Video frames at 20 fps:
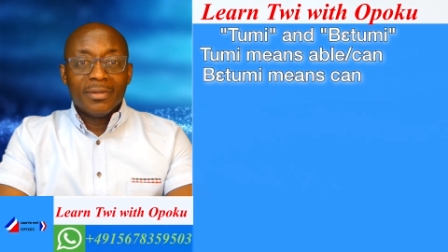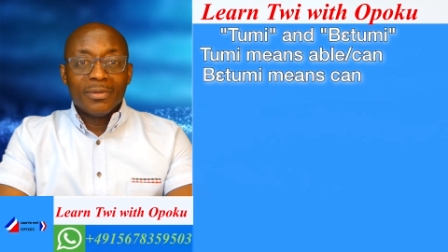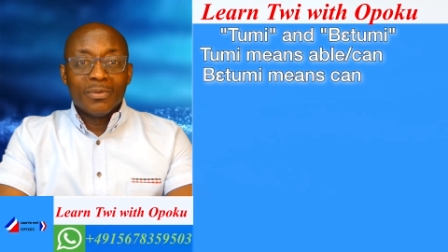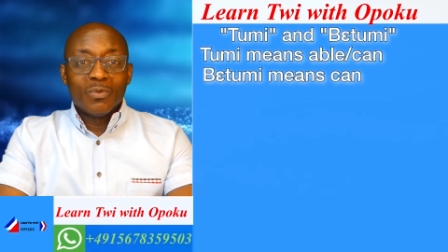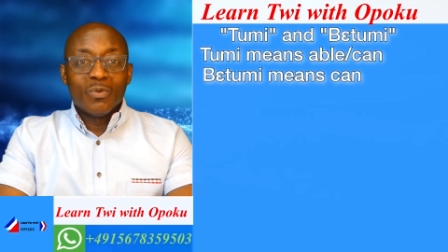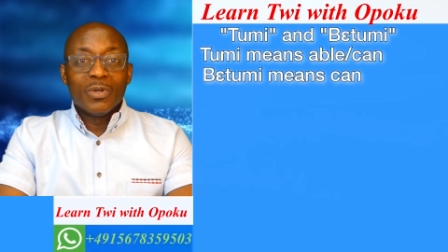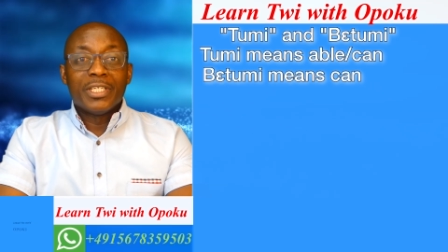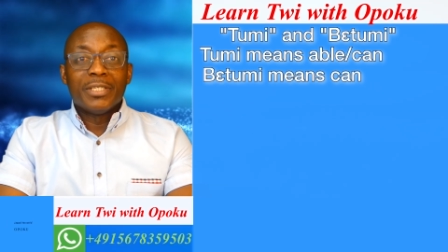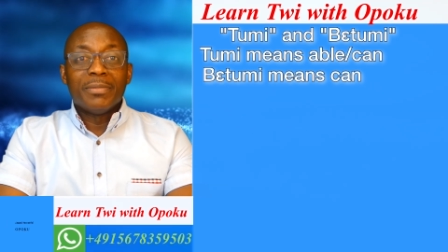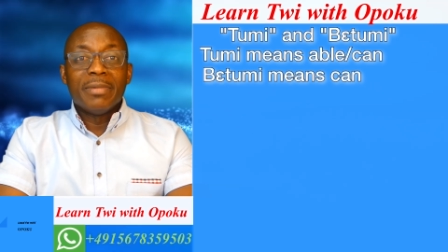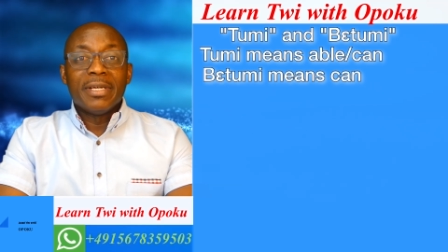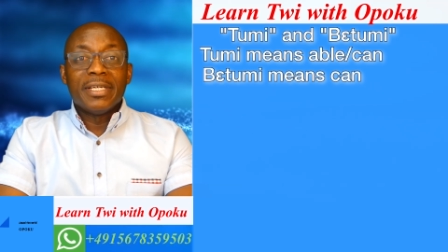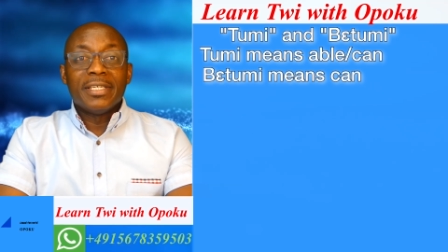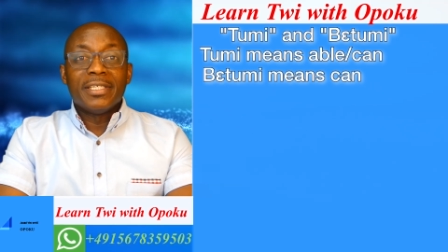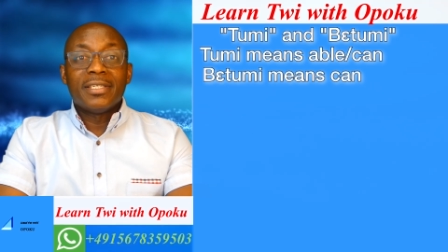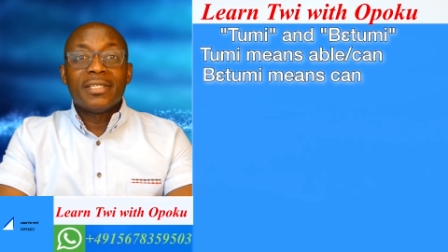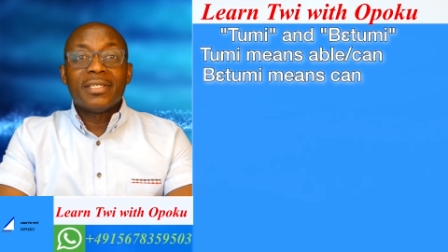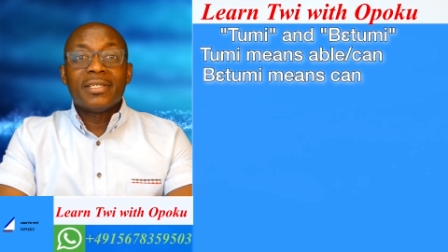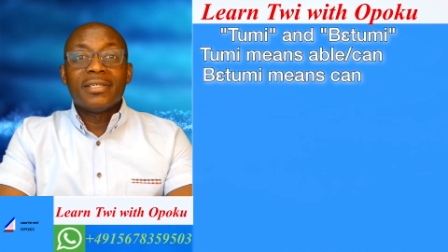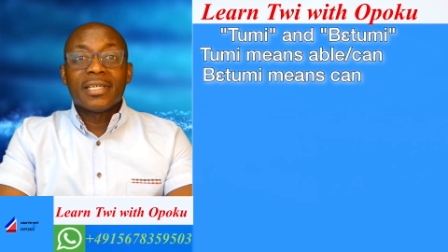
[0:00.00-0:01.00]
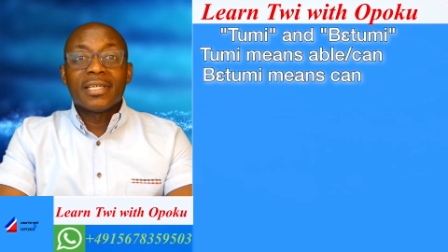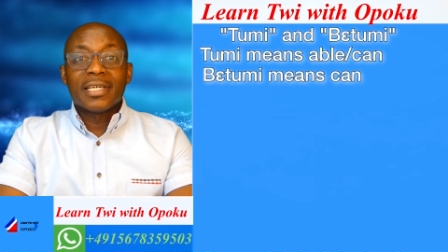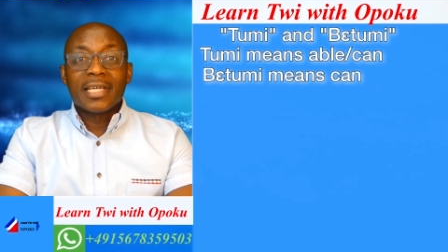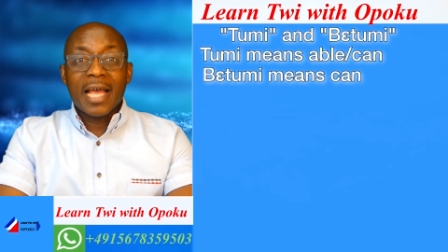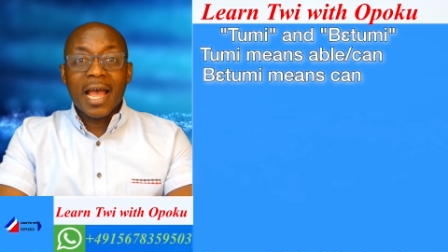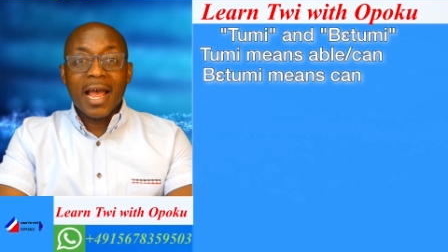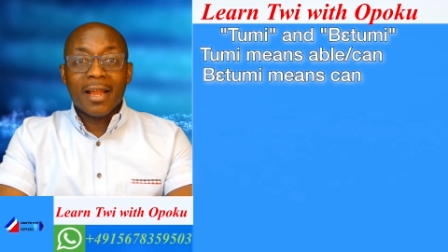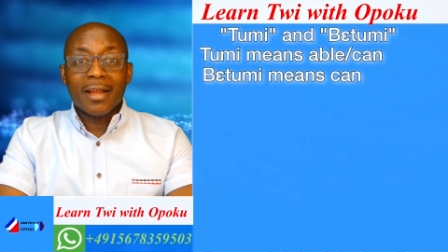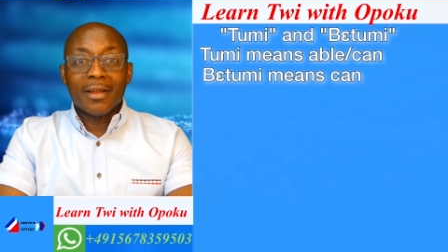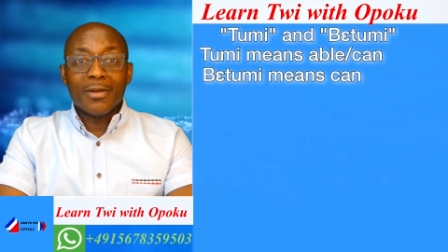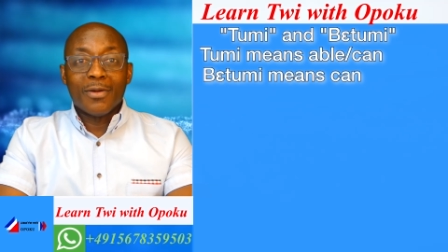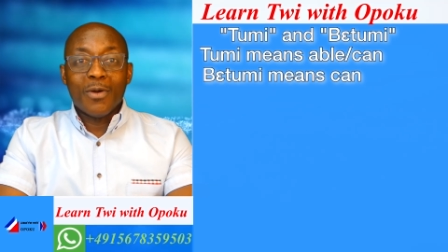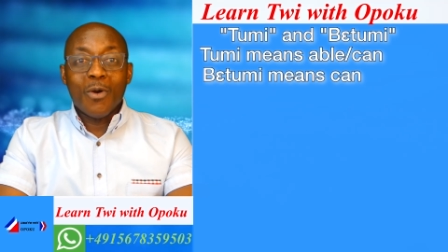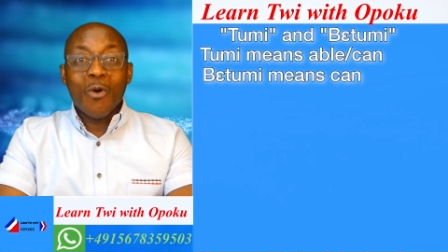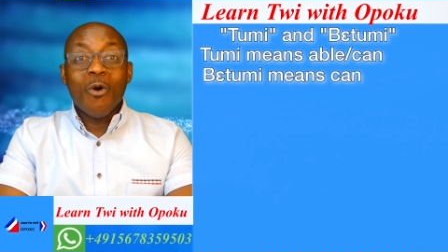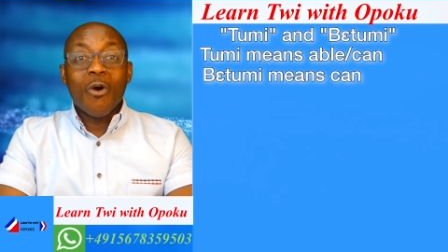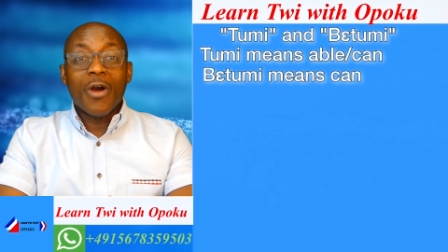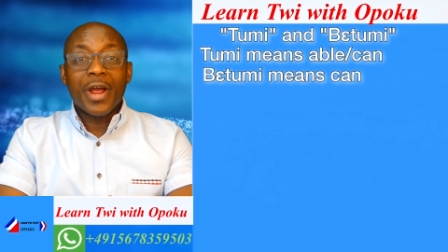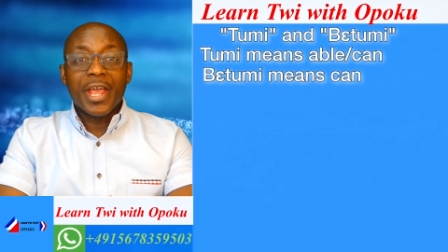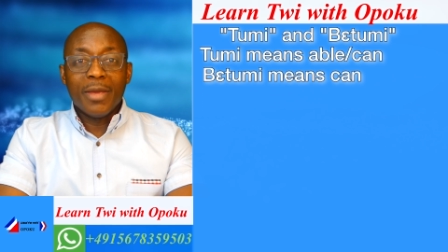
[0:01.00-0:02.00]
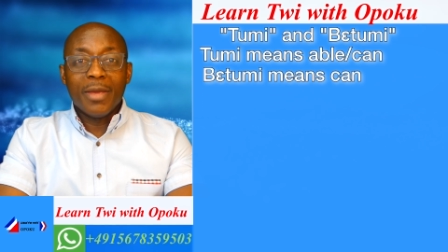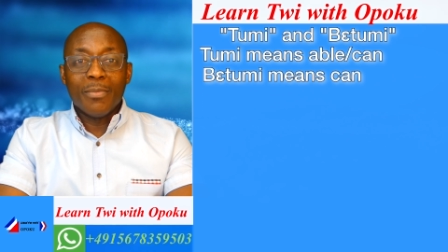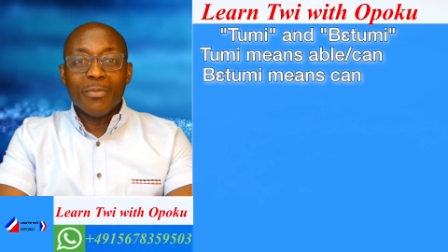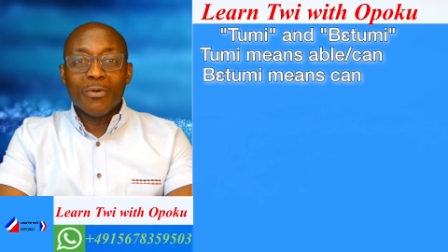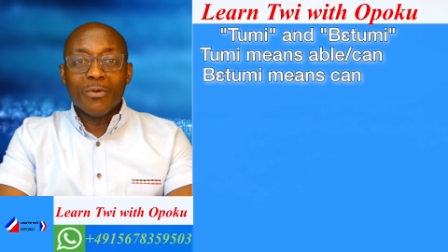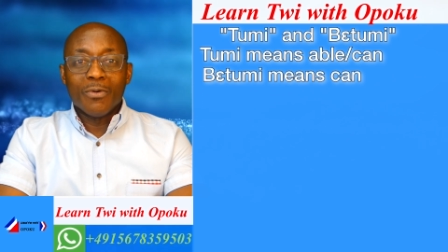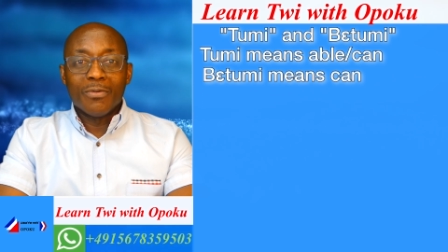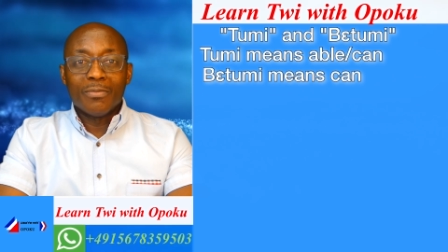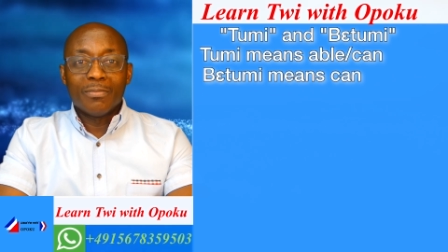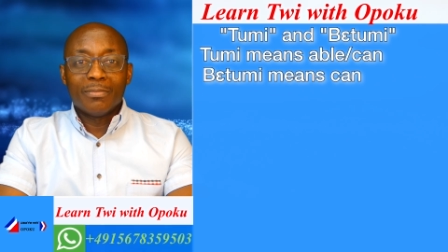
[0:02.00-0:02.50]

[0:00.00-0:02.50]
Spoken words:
which means can or able,